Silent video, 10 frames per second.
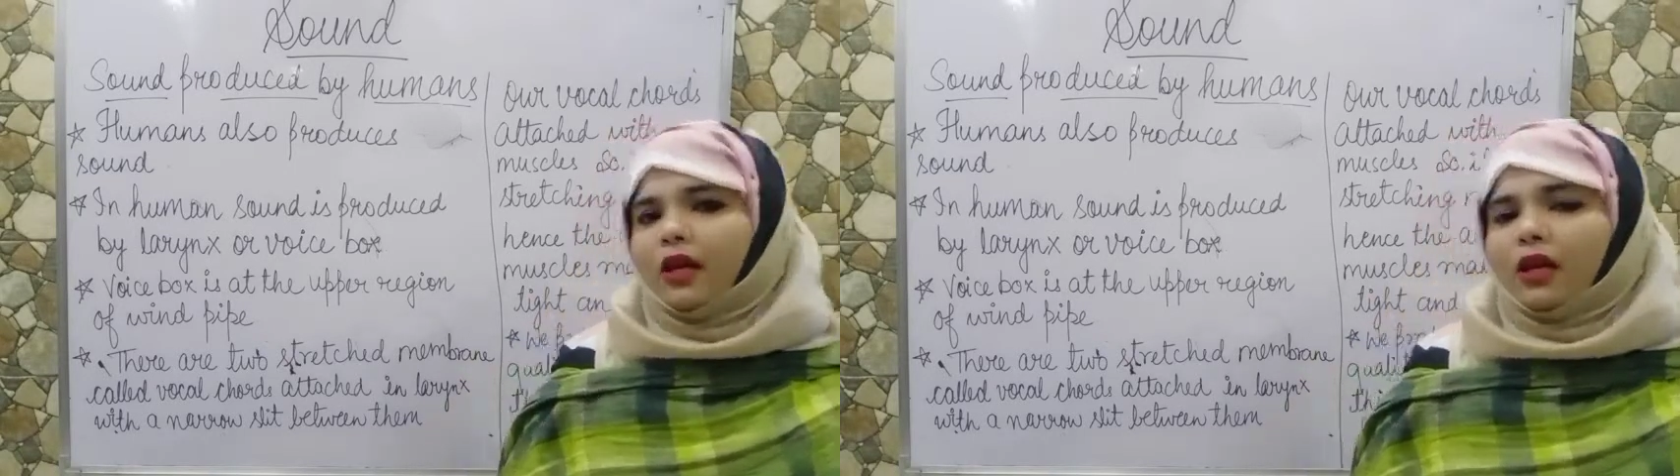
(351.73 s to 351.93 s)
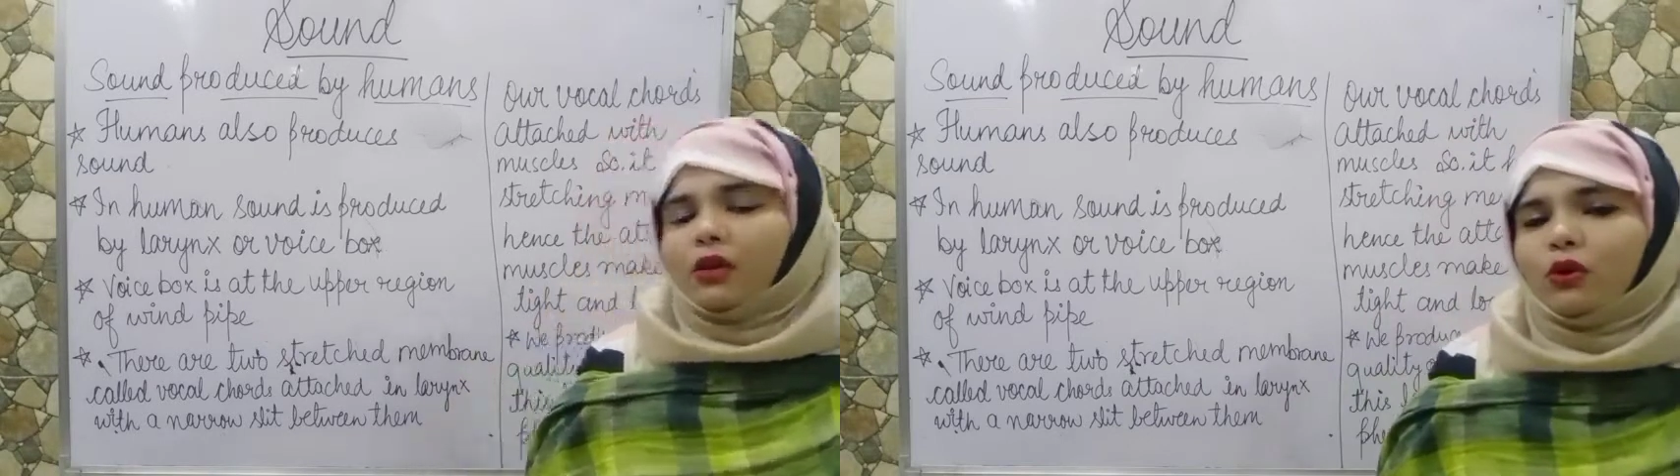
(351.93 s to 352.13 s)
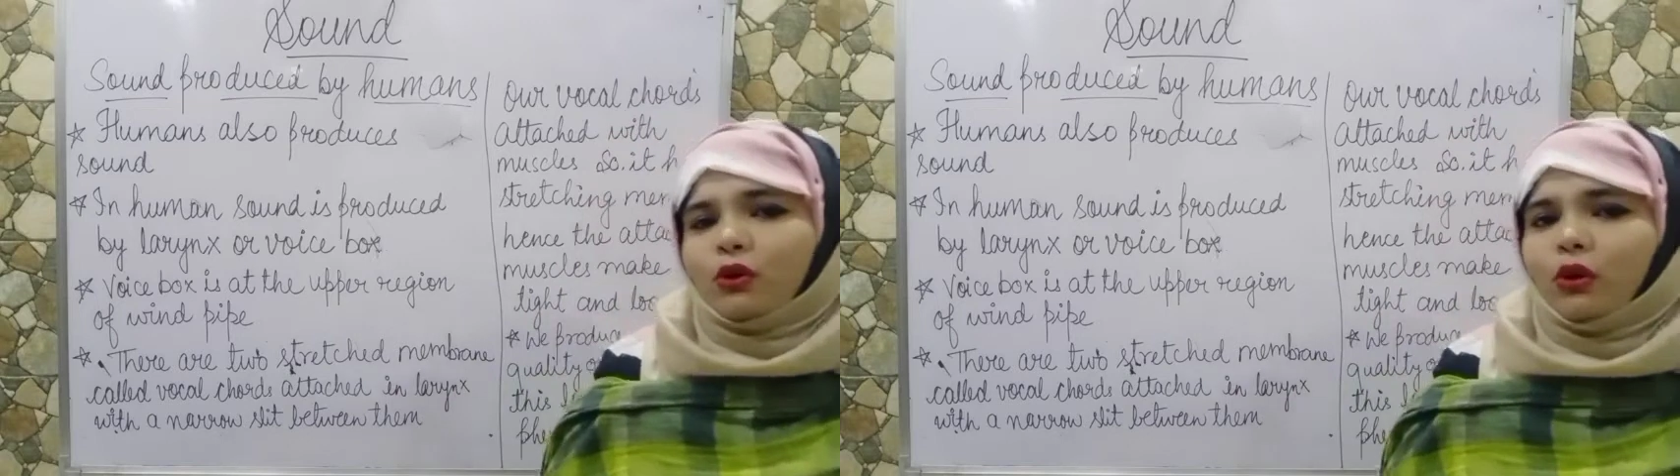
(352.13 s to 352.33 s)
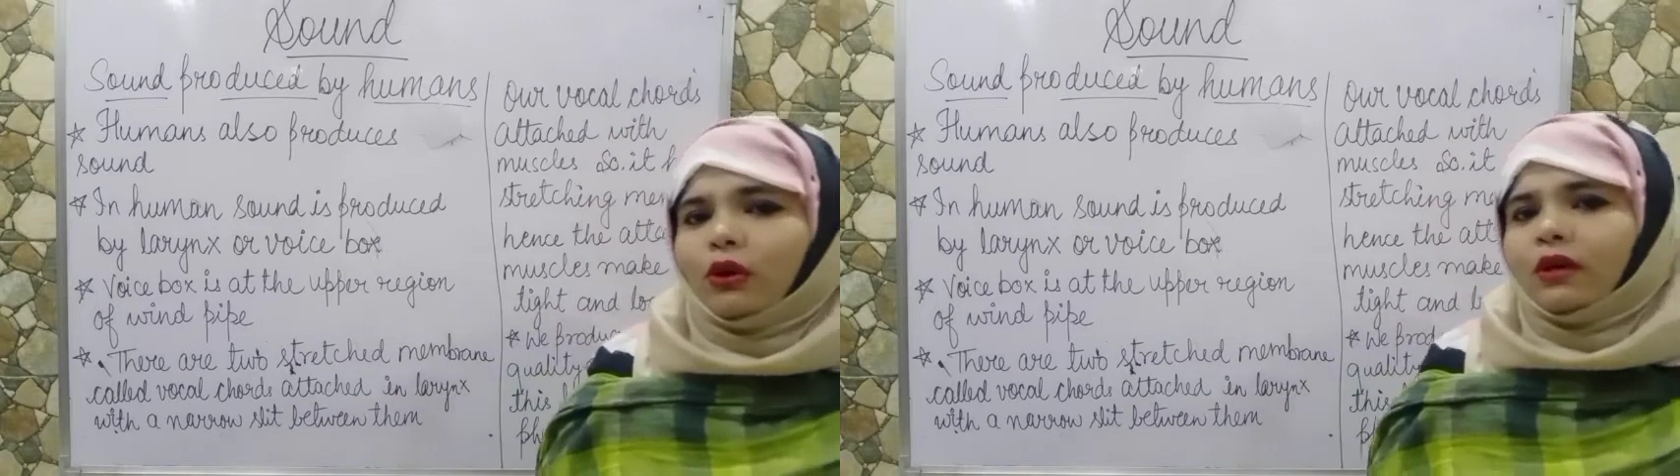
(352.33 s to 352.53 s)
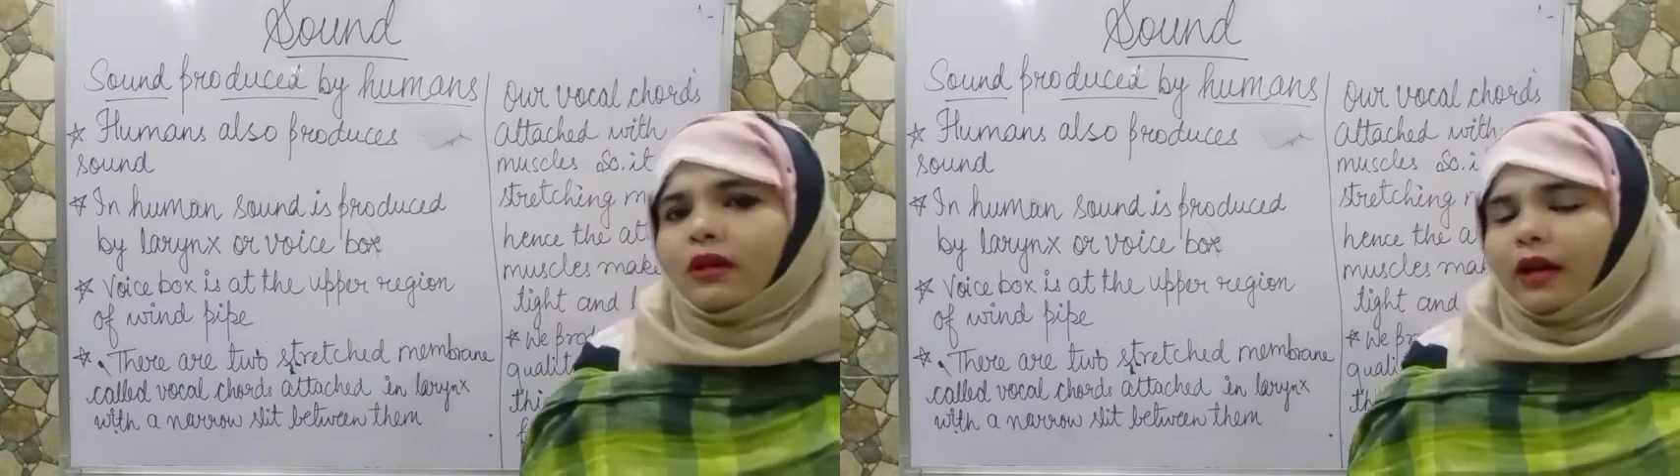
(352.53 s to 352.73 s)

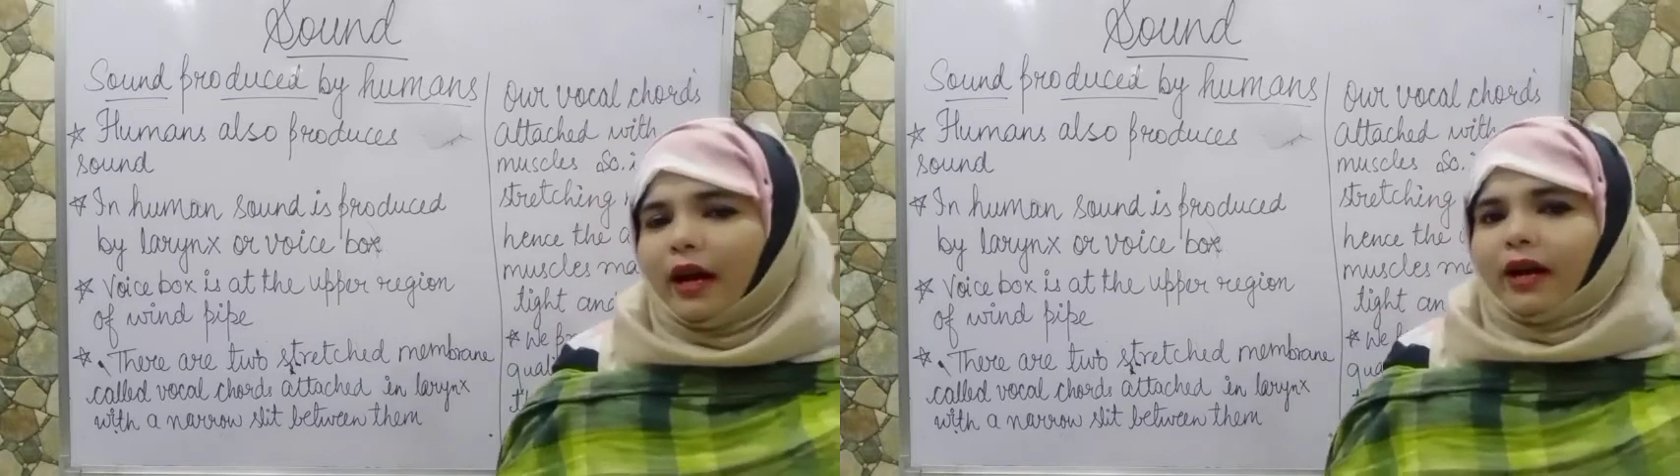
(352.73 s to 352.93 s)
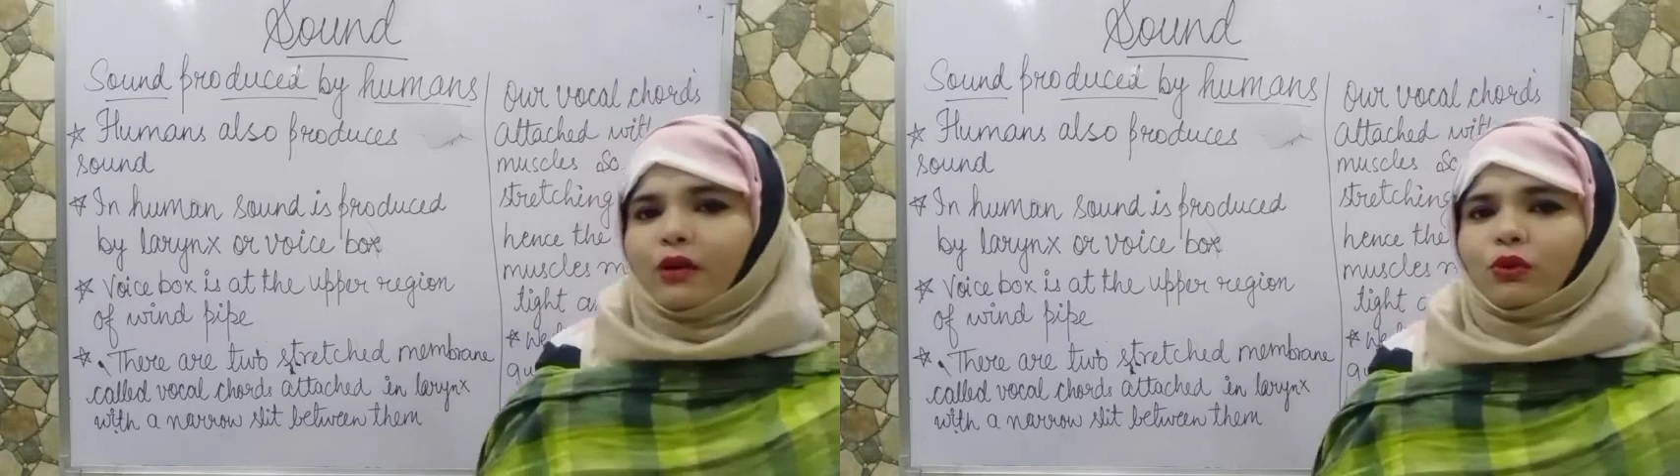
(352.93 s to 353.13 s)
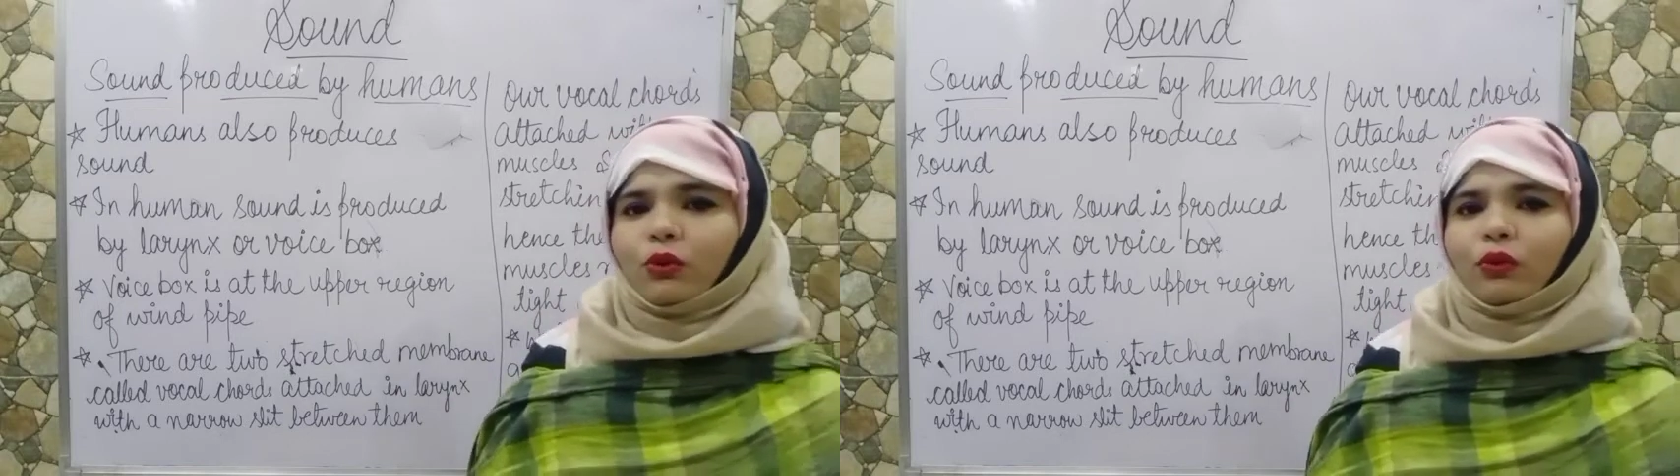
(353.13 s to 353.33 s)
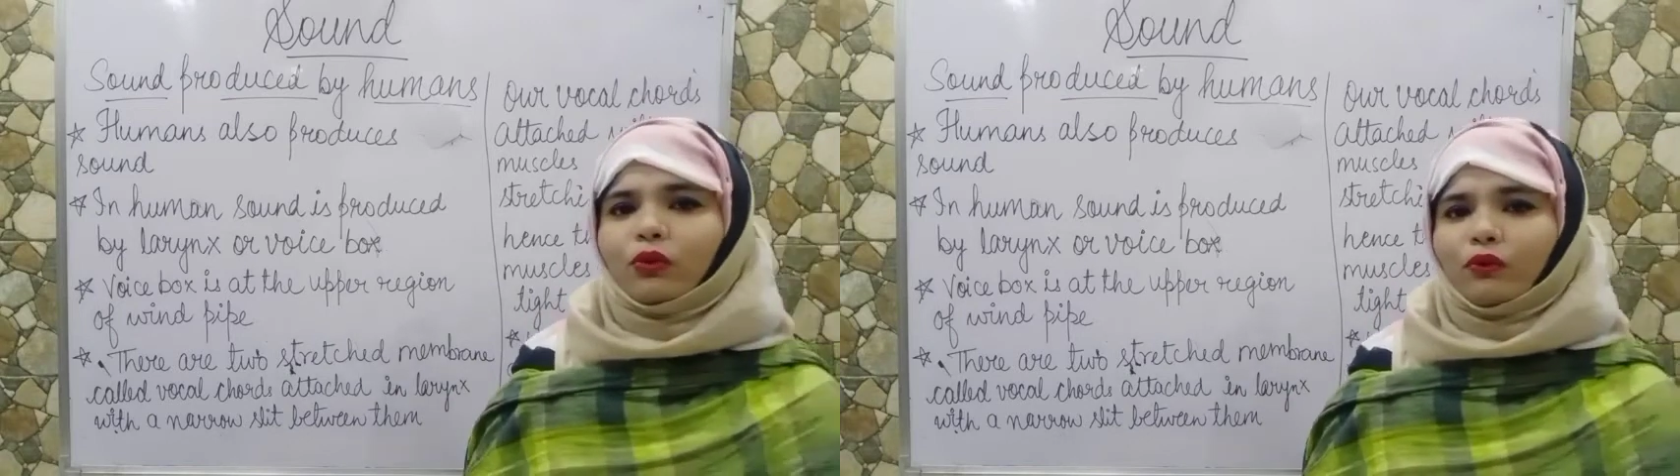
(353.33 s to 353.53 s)
So as to